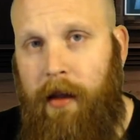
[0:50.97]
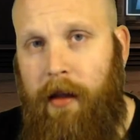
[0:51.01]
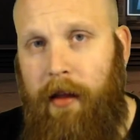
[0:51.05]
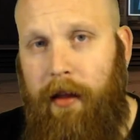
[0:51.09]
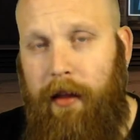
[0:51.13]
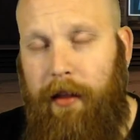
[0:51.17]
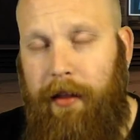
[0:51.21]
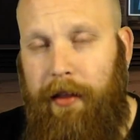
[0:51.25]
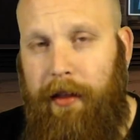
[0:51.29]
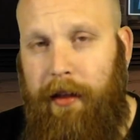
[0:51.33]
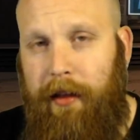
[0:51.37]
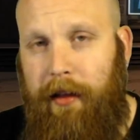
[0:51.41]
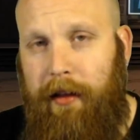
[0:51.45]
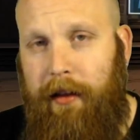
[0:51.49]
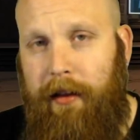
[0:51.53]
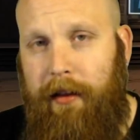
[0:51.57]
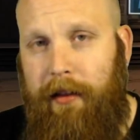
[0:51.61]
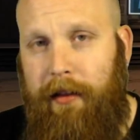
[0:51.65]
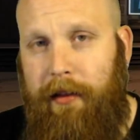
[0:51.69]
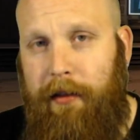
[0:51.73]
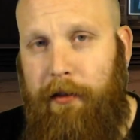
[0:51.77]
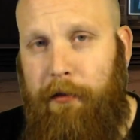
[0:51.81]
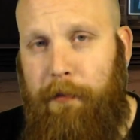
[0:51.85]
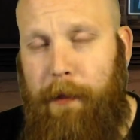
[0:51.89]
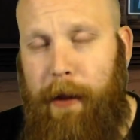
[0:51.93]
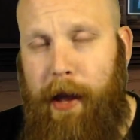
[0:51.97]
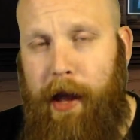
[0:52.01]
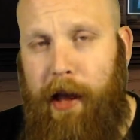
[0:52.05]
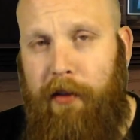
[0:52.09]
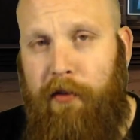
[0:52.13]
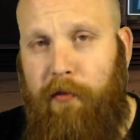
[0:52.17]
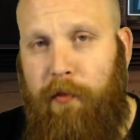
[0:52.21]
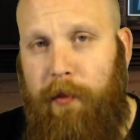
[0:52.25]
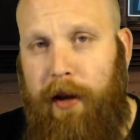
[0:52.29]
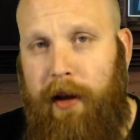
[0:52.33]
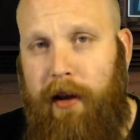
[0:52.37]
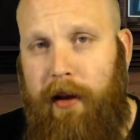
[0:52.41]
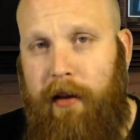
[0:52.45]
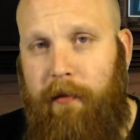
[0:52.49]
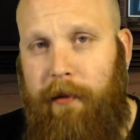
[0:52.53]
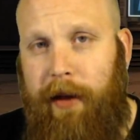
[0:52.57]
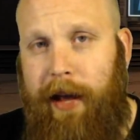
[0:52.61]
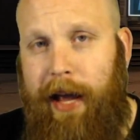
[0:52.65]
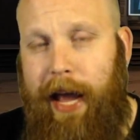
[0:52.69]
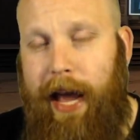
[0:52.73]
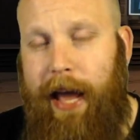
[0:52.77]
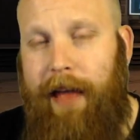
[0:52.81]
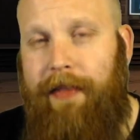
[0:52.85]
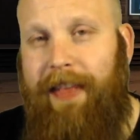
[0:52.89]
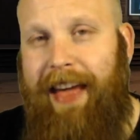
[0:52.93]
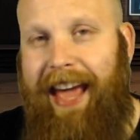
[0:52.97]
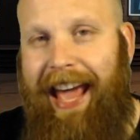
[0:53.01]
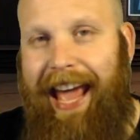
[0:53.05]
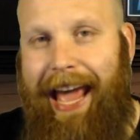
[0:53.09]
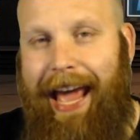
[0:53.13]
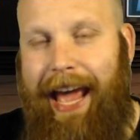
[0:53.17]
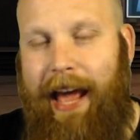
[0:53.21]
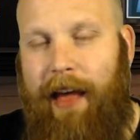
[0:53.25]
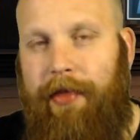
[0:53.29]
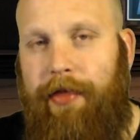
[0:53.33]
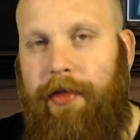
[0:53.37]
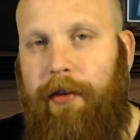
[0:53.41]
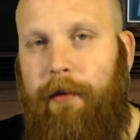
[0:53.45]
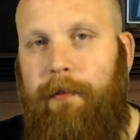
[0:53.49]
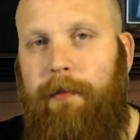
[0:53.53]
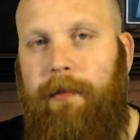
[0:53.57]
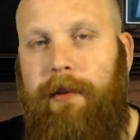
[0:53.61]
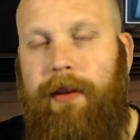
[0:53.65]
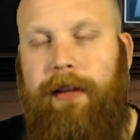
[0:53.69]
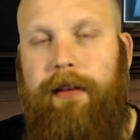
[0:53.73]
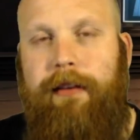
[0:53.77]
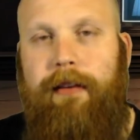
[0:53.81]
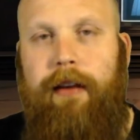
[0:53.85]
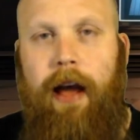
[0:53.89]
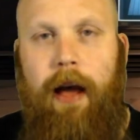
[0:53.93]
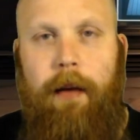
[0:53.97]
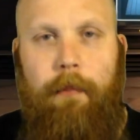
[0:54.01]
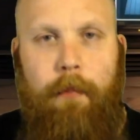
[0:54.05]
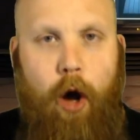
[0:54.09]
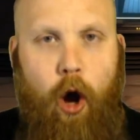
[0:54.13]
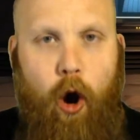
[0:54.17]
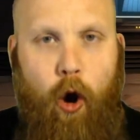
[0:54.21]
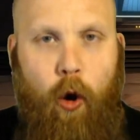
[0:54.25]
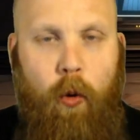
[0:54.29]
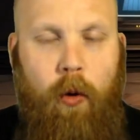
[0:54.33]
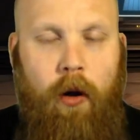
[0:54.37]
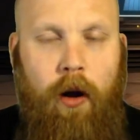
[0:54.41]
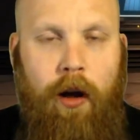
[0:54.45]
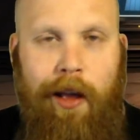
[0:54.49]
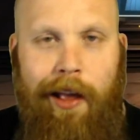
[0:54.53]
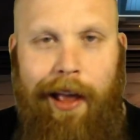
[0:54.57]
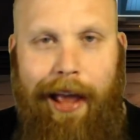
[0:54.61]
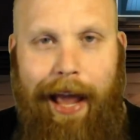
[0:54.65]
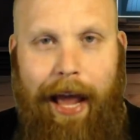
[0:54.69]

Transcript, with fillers: the this past weekend we had the Anthem demo.